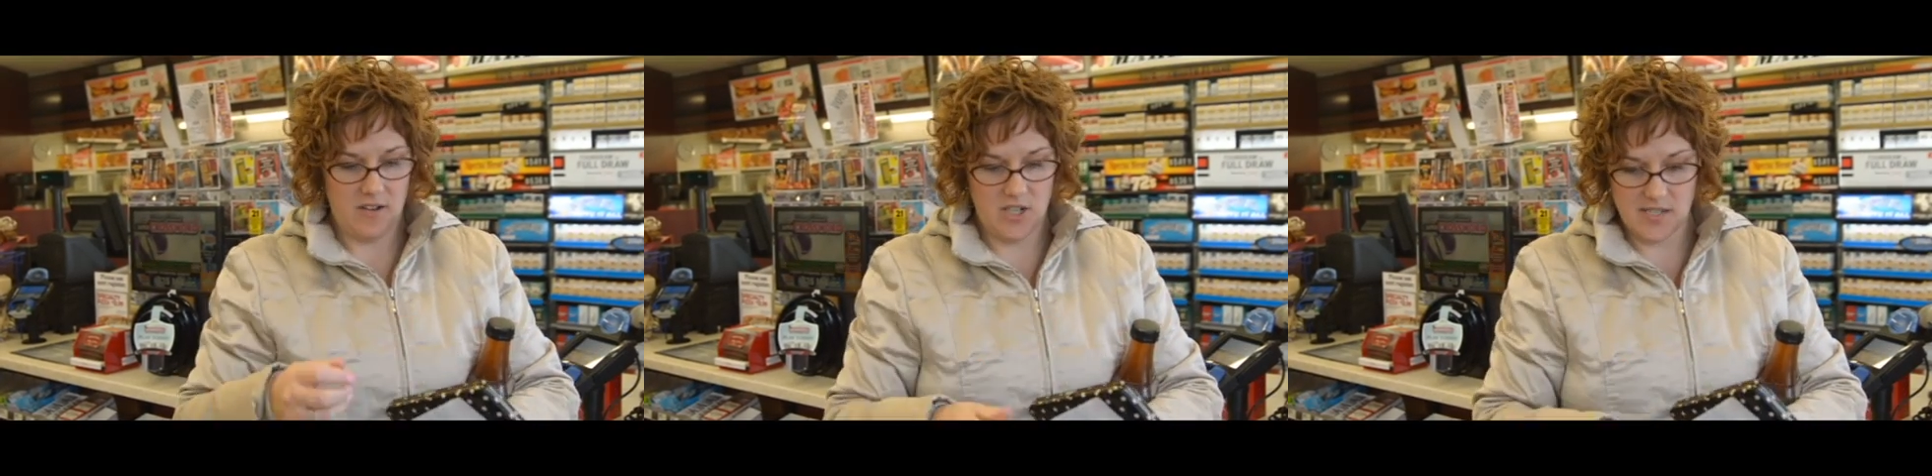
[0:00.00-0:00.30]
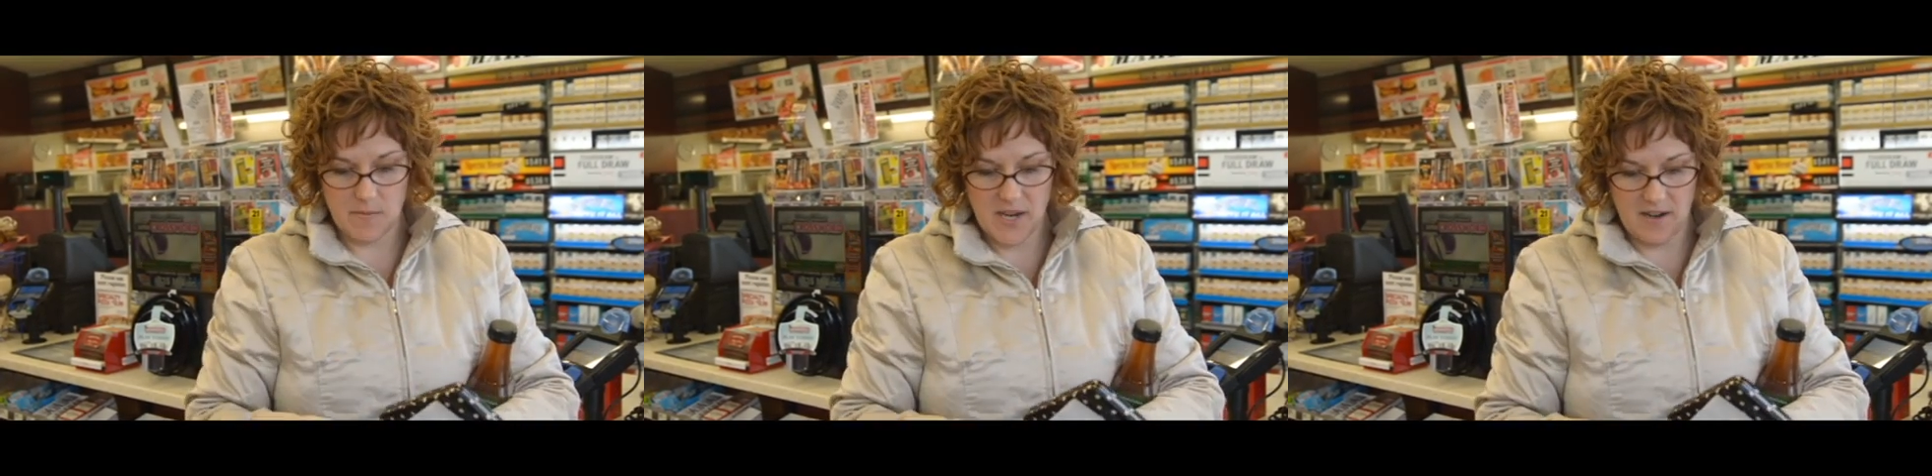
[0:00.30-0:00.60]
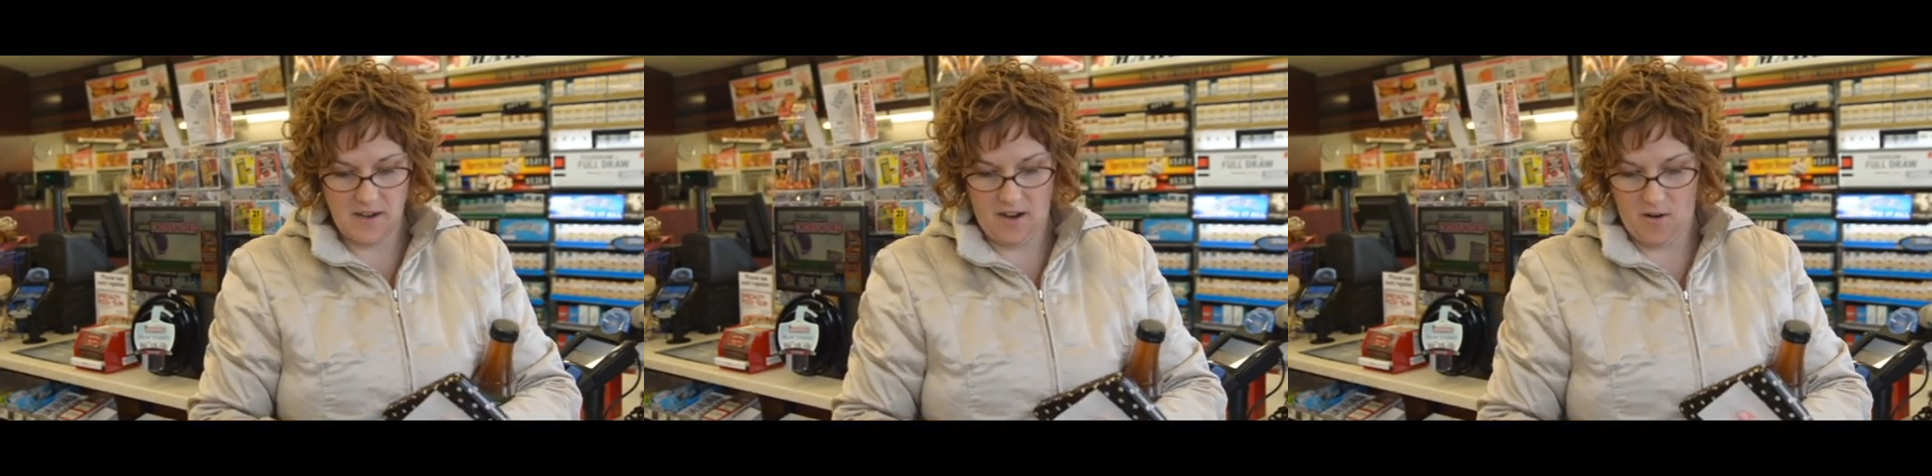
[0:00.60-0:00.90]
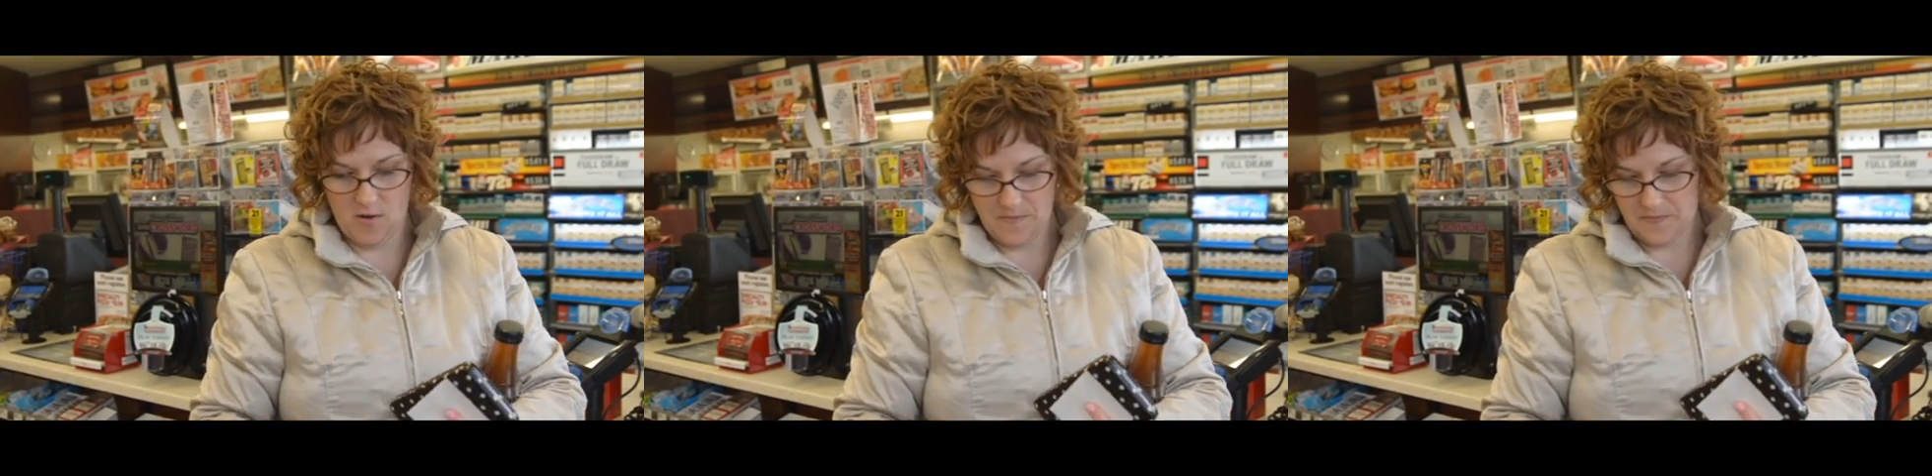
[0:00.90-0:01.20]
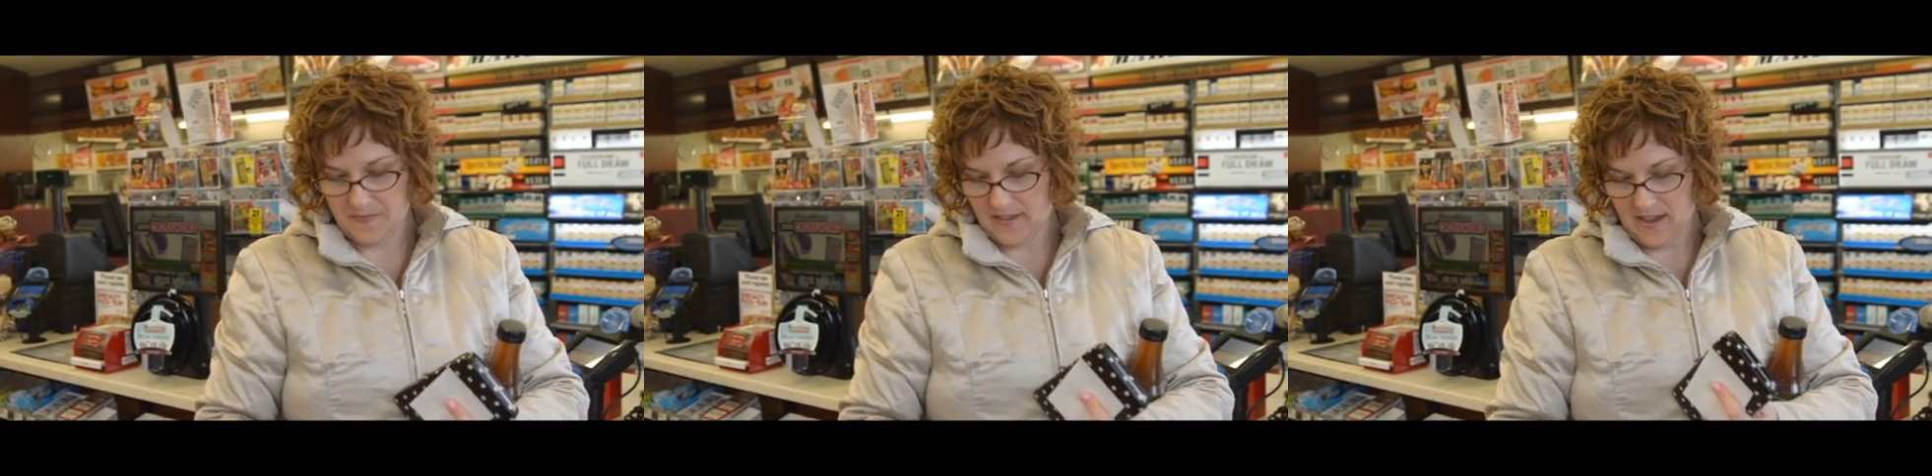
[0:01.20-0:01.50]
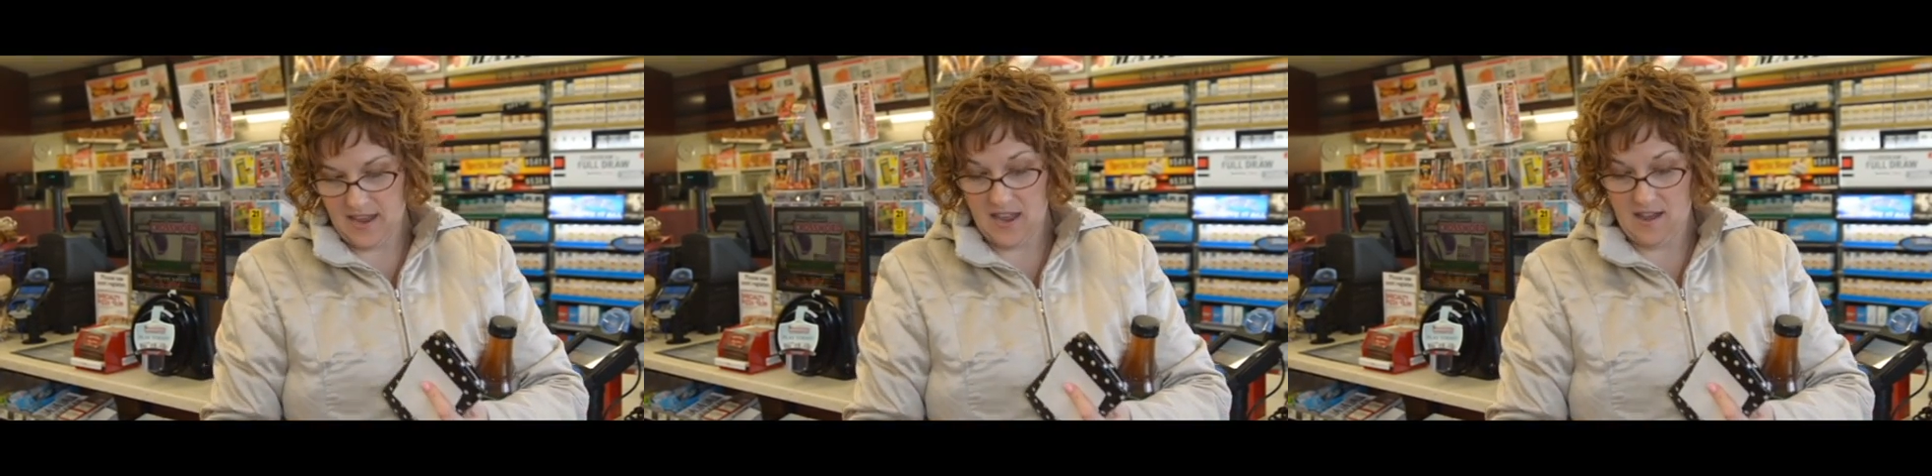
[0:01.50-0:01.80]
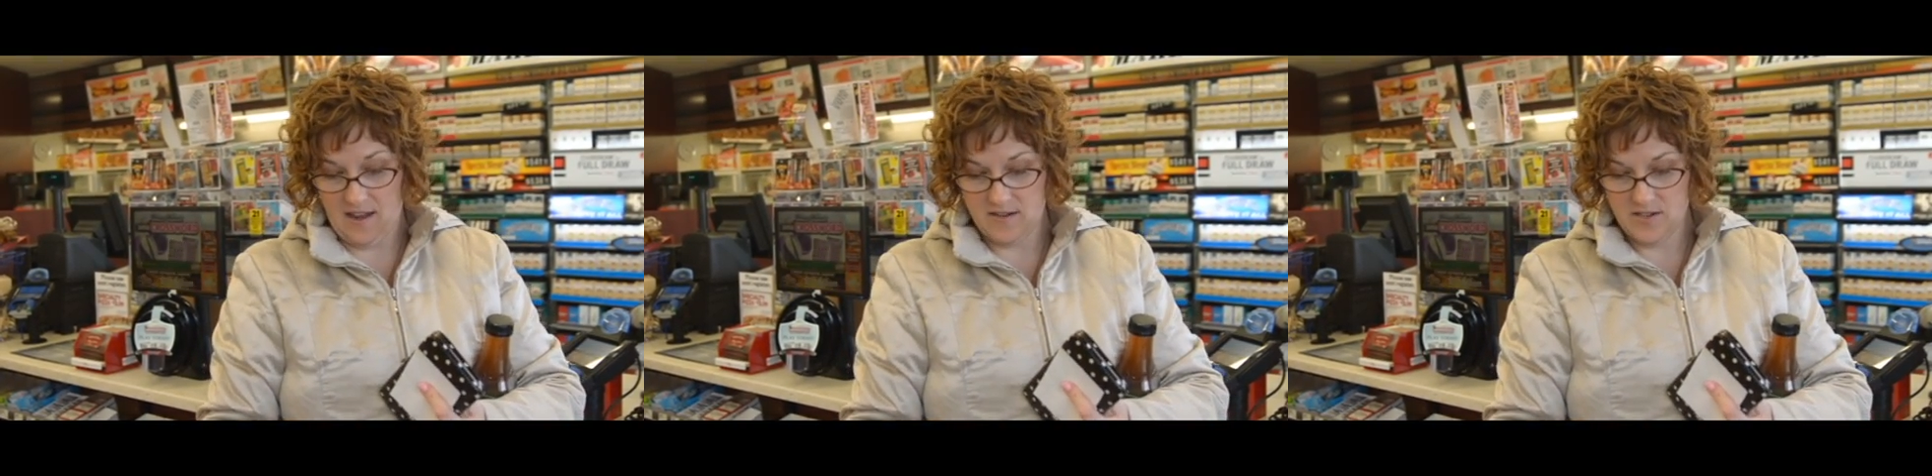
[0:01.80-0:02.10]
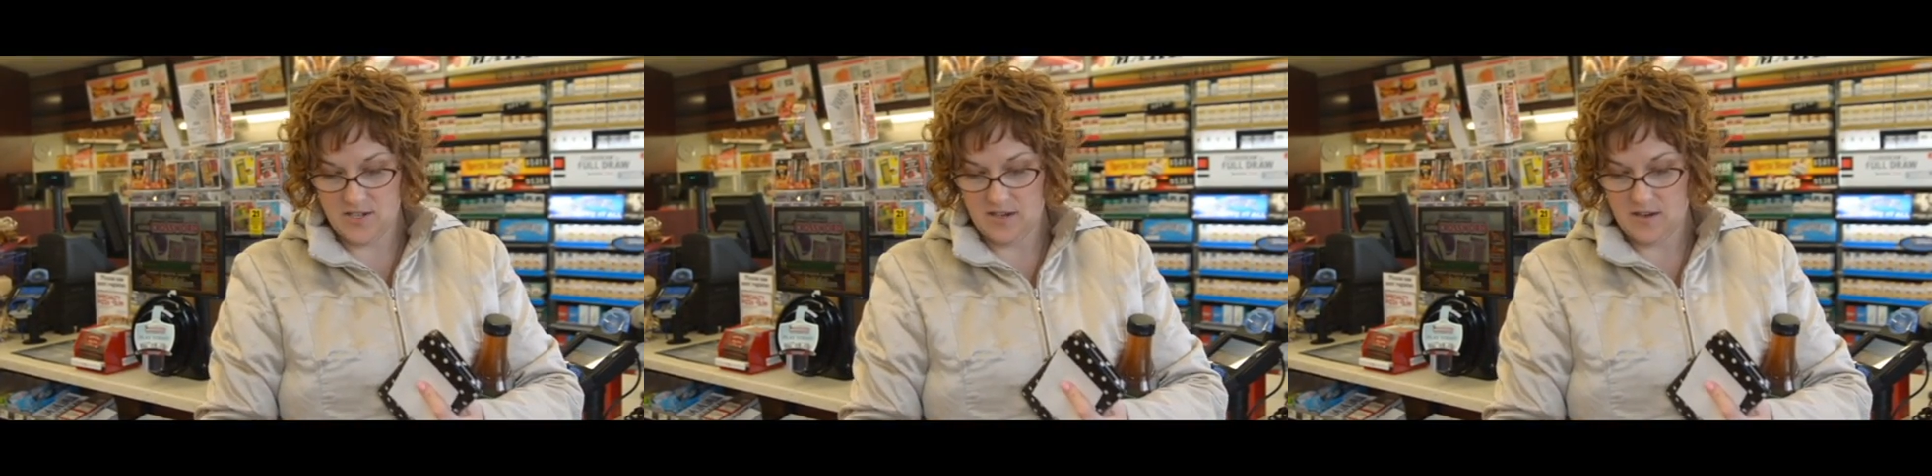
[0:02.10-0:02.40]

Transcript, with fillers: just a minute ago, and